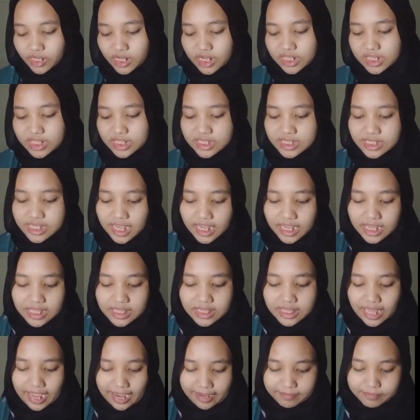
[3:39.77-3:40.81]
The second
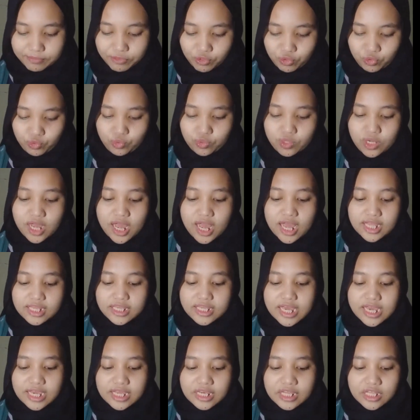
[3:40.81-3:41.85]
time too,
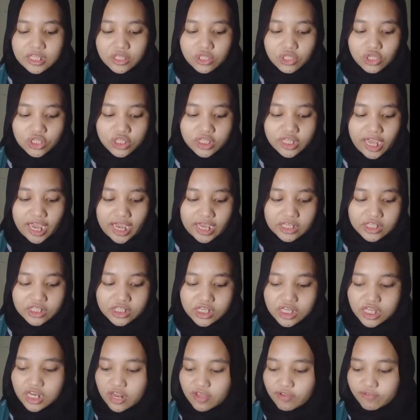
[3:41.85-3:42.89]
they did not catch
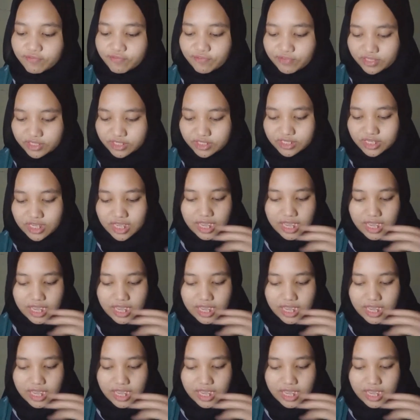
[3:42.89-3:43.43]
enough fish,